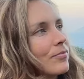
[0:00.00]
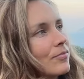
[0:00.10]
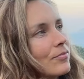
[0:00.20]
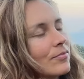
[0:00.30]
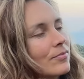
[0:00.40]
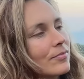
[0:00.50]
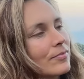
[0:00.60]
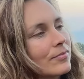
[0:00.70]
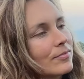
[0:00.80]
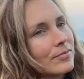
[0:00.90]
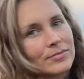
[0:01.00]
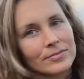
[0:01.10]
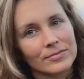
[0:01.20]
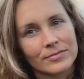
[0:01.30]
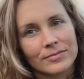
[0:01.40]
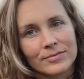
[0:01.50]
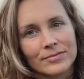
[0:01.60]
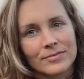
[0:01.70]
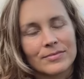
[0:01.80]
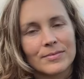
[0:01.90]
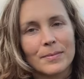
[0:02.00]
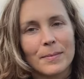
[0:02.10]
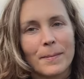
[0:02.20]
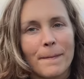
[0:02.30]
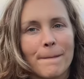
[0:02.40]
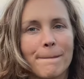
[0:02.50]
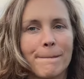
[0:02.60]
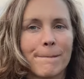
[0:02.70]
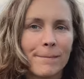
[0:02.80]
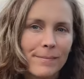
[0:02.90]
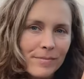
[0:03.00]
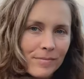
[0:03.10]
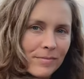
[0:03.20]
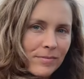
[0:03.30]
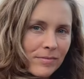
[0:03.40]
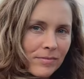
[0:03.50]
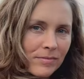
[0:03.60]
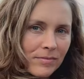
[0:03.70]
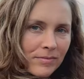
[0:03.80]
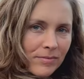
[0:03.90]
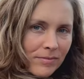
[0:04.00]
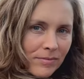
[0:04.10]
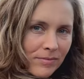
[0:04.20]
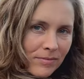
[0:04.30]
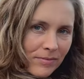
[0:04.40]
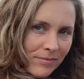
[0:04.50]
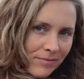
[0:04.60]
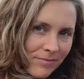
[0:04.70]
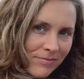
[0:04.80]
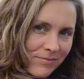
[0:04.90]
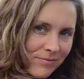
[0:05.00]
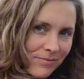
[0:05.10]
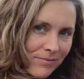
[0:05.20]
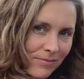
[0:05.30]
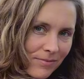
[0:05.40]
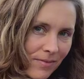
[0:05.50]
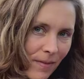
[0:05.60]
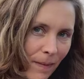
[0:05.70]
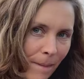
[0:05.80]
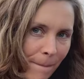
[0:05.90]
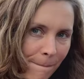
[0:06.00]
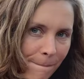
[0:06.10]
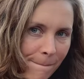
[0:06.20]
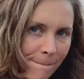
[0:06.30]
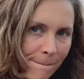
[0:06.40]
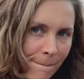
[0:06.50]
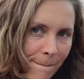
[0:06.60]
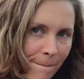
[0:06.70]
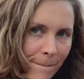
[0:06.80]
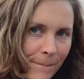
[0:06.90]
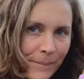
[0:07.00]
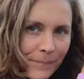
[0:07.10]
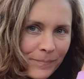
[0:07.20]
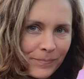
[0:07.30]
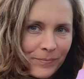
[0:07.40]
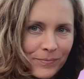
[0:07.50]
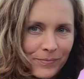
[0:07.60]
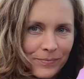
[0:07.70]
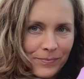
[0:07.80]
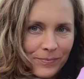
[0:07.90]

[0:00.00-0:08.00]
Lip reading: This person isn't speaking.